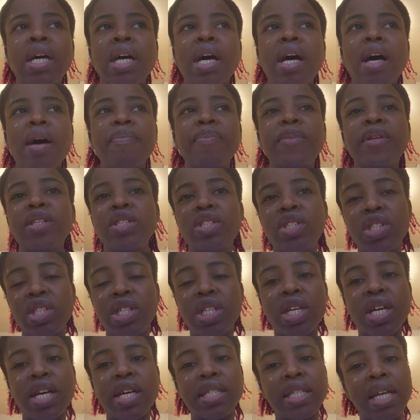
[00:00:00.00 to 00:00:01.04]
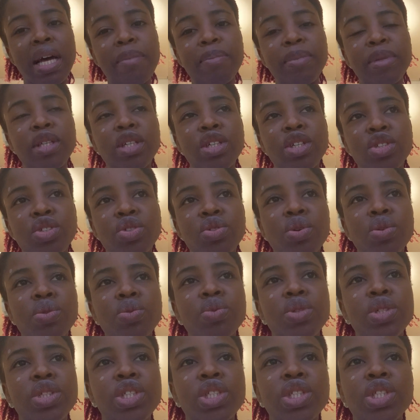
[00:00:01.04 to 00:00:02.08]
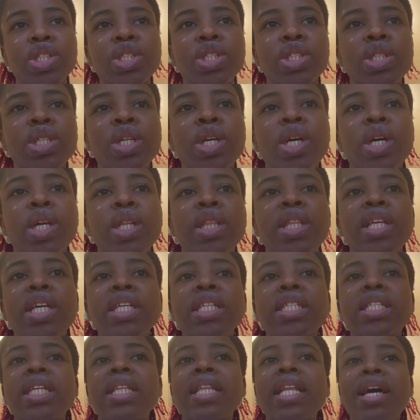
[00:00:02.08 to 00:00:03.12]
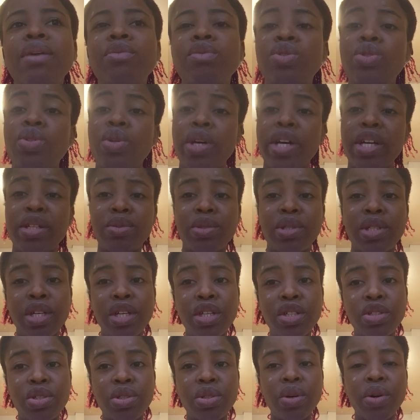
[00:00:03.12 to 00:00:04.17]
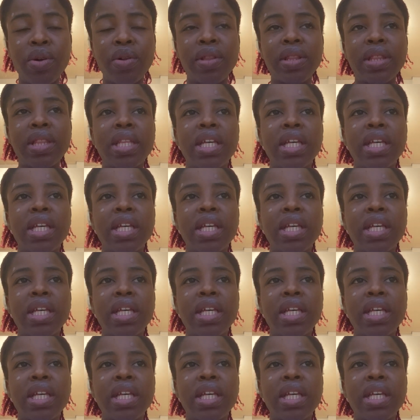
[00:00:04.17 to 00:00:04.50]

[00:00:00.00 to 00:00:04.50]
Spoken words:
the GKS application, which is things in line with your education,